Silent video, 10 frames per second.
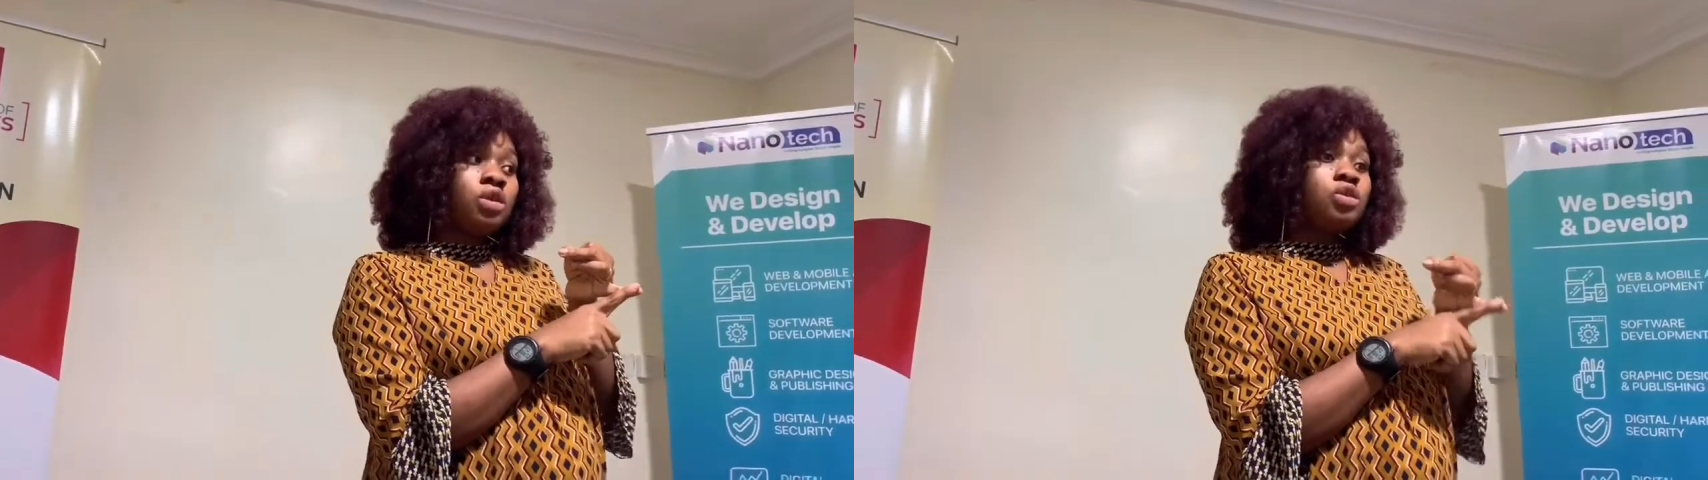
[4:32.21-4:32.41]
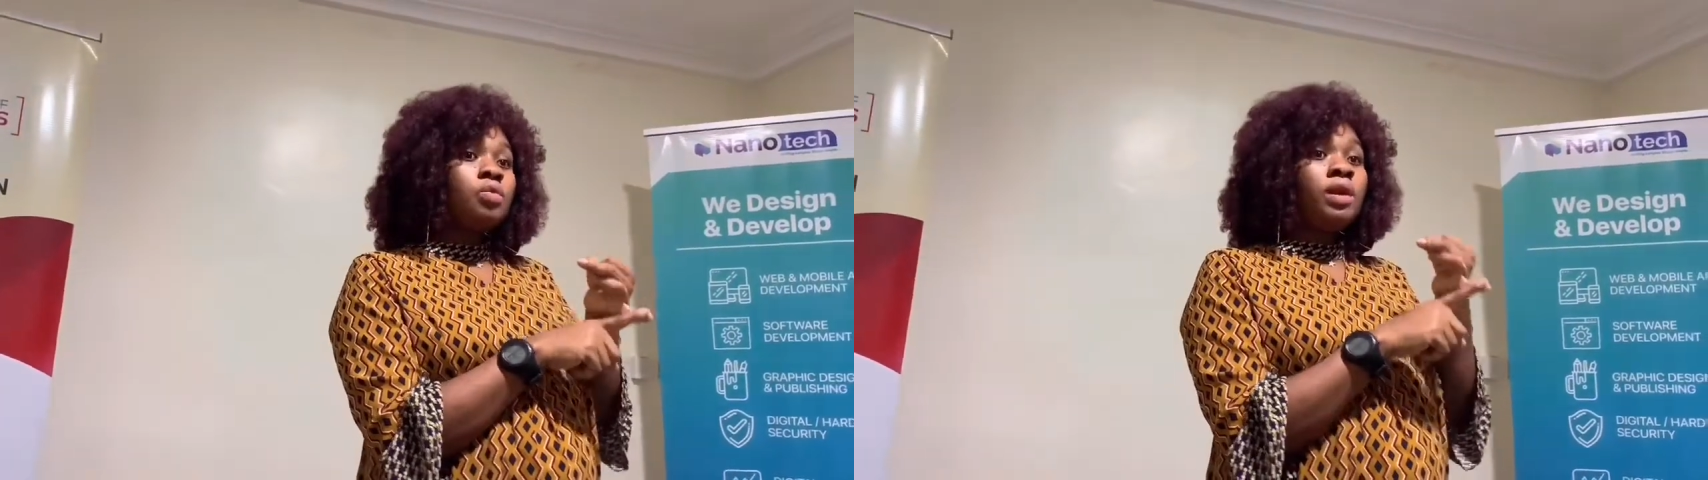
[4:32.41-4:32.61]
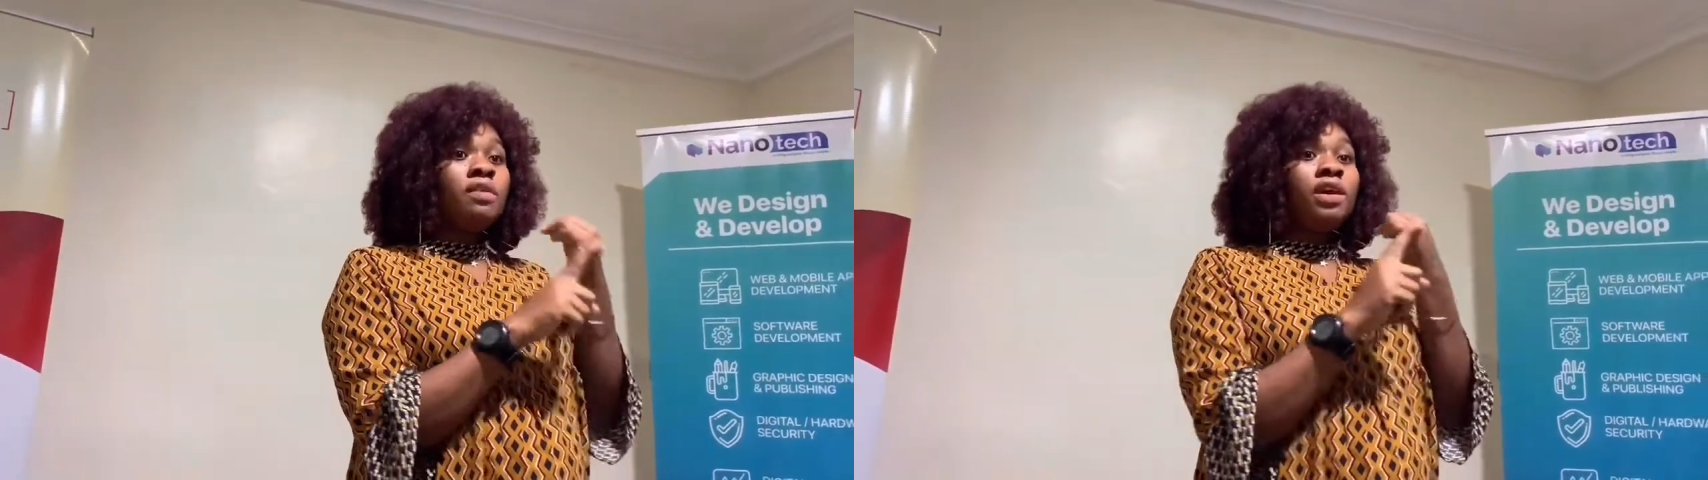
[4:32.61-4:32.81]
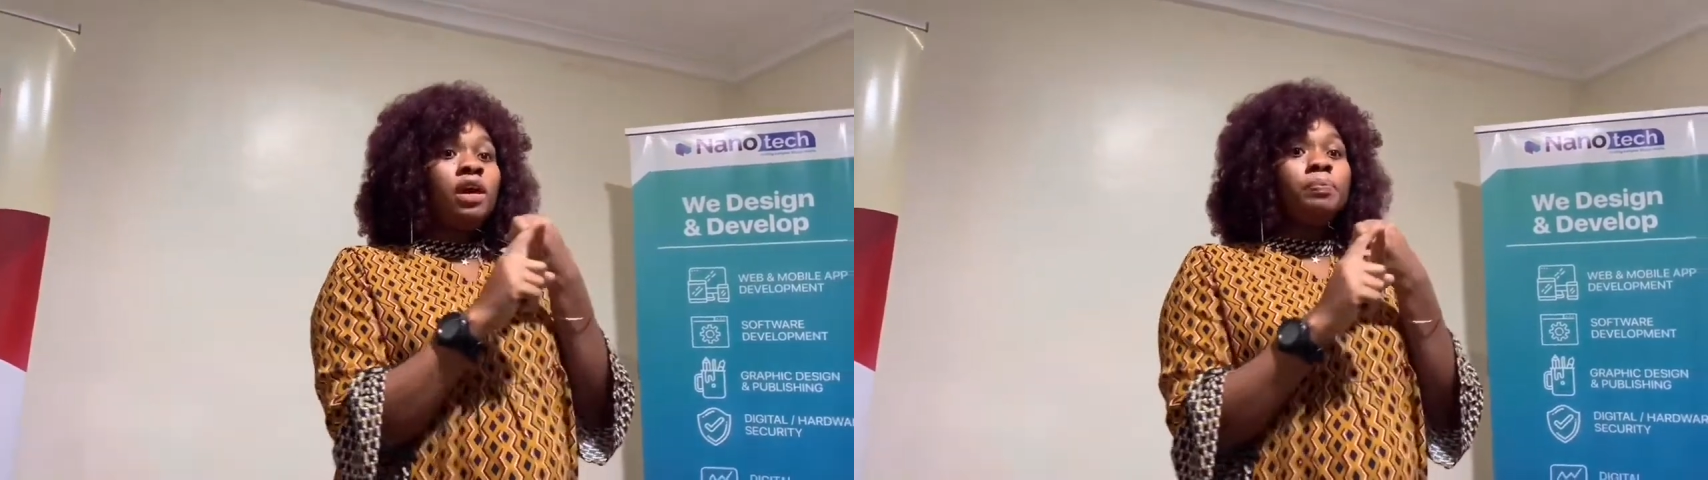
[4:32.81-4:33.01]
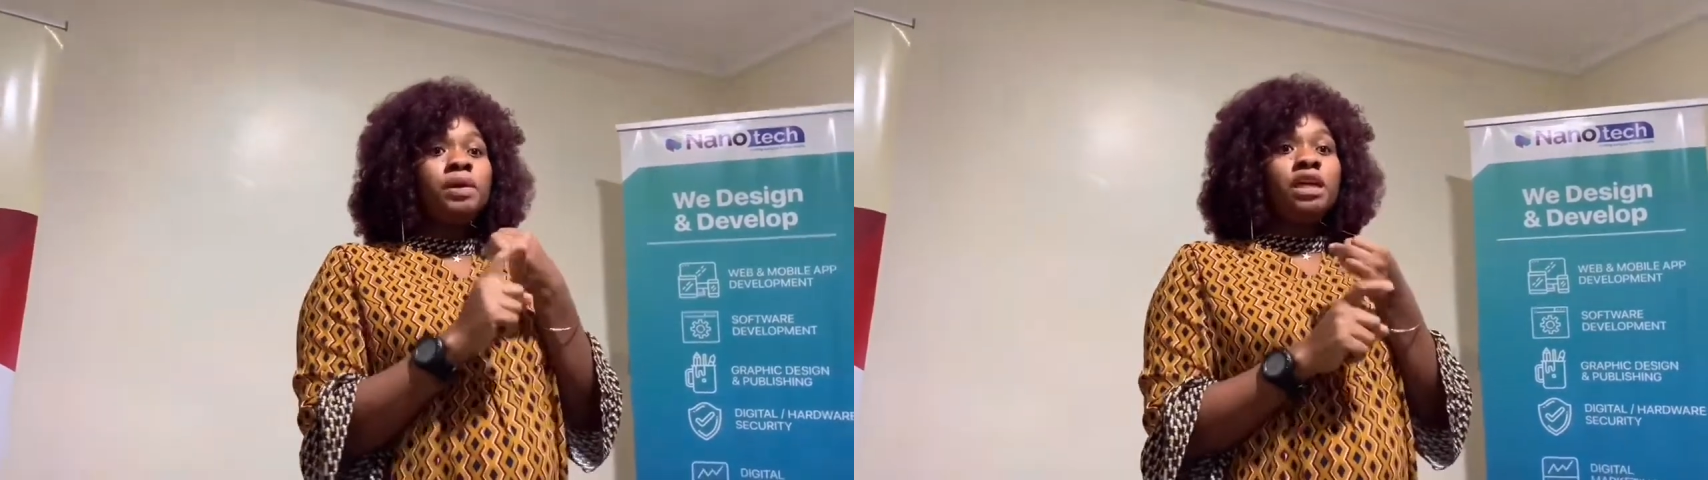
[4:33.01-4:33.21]
So whenever you
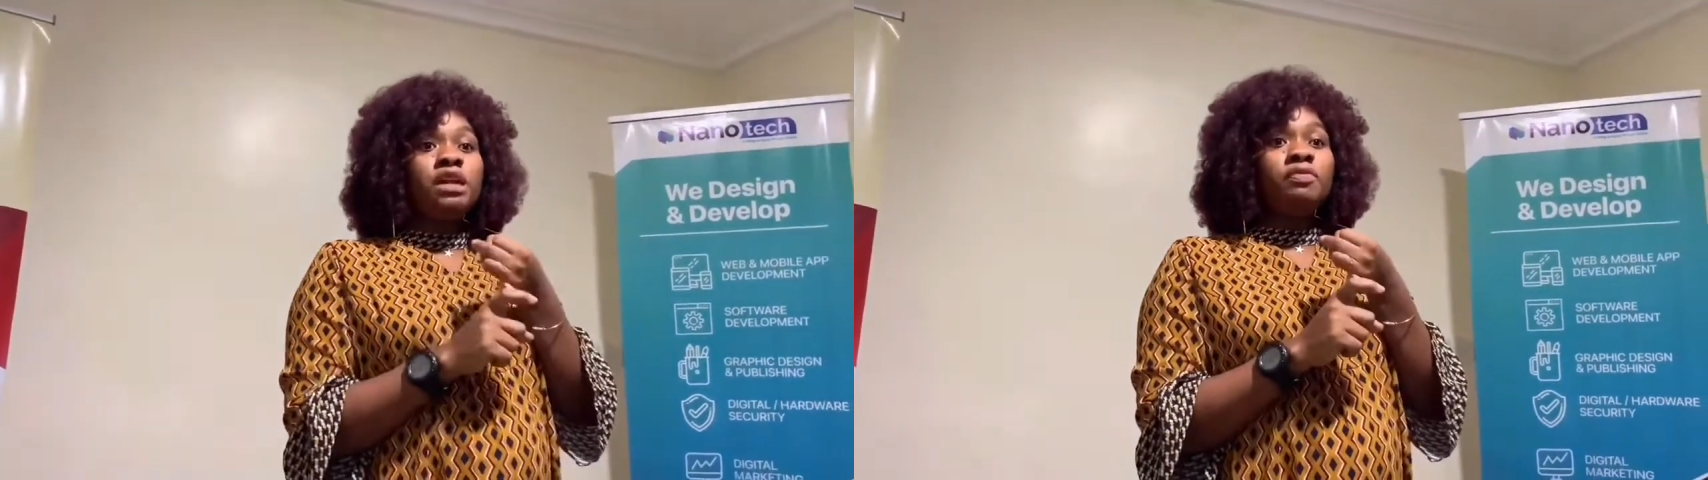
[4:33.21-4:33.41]
are picking a